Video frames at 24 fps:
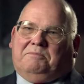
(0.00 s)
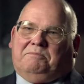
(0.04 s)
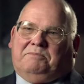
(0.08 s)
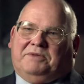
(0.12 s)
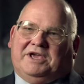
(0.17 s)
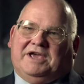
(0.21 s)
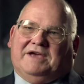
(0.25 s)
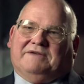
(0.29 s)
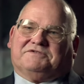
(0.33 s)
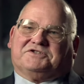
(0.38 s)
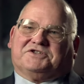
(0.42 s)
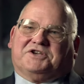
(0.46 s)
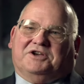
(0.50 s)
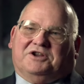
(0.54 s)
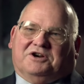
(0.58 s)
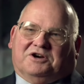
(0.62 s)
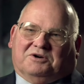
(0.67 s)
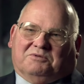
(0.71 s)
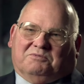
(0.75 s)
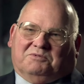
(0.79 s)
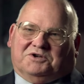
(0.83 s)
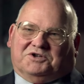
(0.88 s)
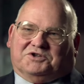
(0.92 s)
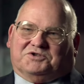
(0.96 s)
B.F.
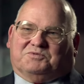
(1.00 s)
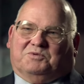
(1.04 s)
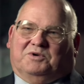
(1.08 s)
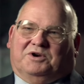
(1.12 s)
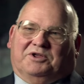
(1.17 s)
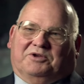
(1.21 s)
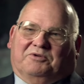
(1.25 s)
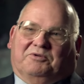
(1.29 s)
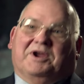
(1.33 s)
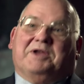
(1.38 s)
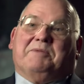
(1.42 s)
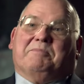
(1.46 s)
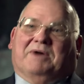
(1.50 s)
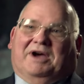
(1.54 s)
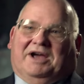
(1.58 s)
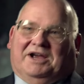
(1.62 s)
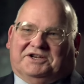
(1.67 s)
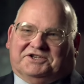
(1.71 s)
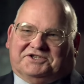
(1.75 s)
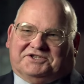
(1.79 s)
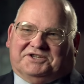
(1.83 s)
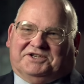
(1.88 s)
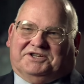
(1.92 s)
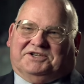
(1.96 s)
Skinner was one of the great
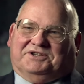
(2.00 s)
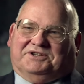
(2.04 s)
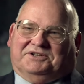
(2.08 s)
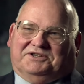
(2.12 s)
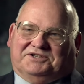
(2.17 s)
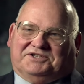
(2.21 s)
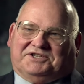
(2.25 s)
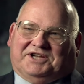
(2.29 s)
minds in